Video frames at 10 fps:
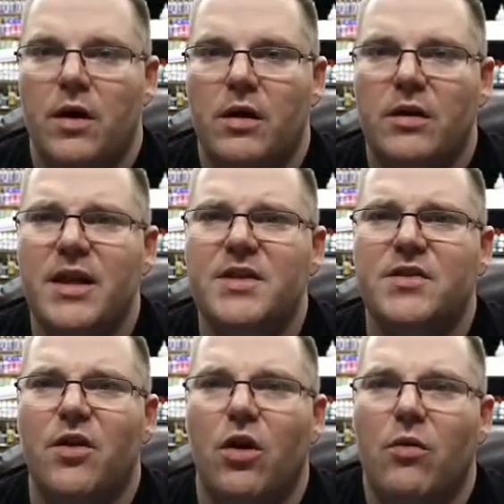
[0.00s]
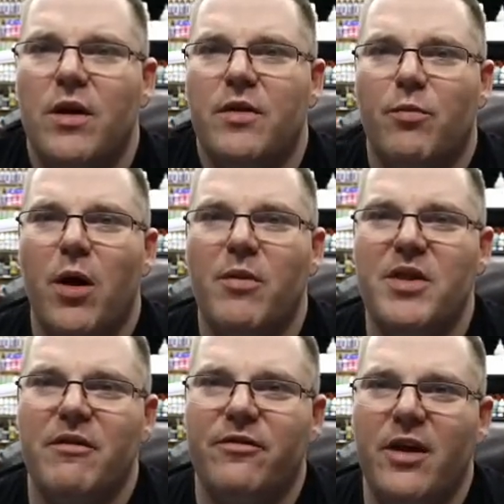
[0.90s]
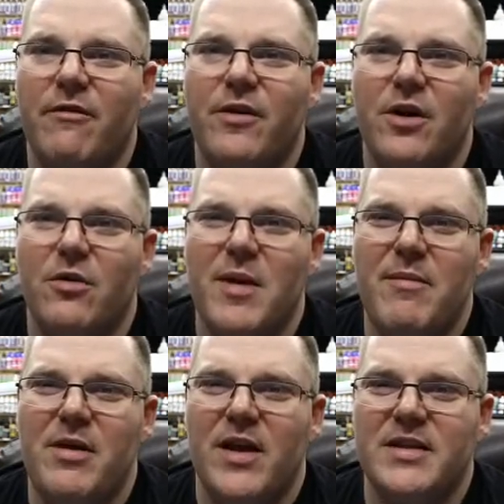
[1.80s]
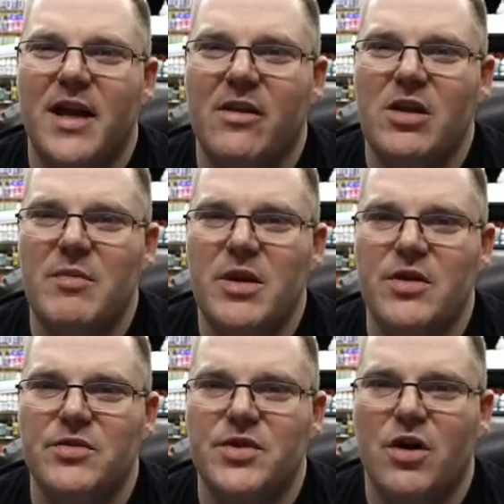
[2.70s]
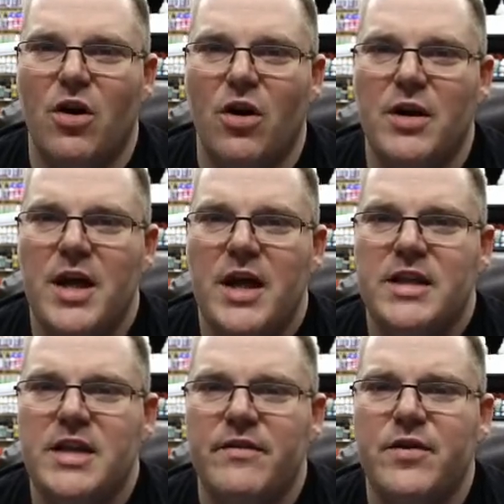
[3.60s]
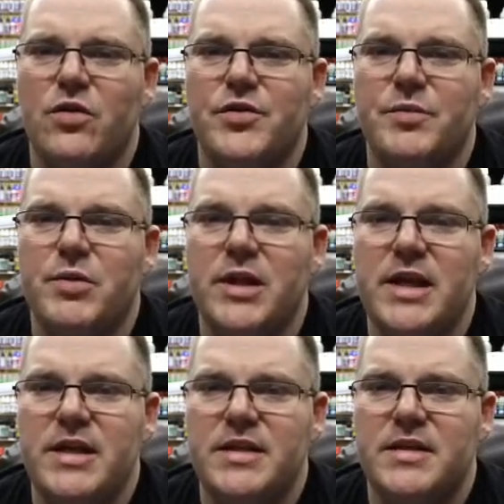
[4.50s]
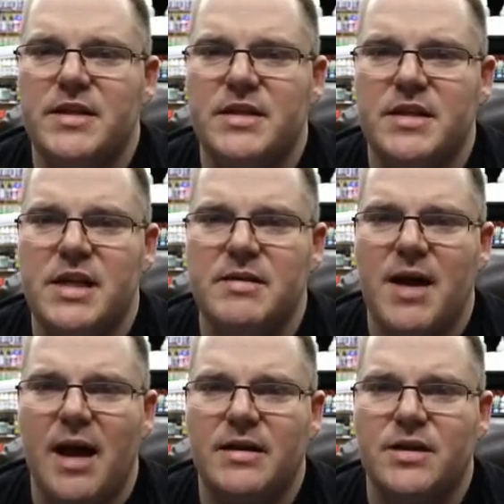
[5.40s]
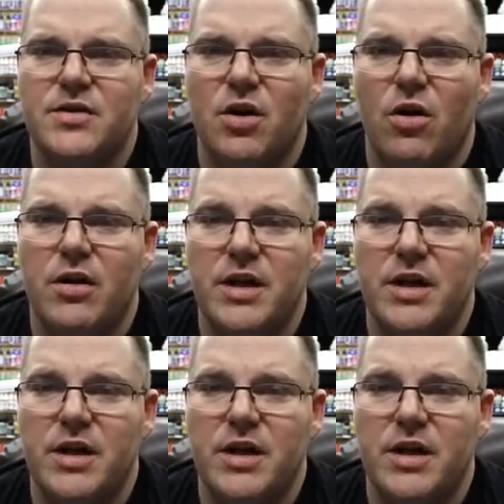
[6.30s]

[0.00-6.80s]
Let's start with probably the fluffier, maybe less likely to be used card, Difficult to Please. This is a Team Tactics card.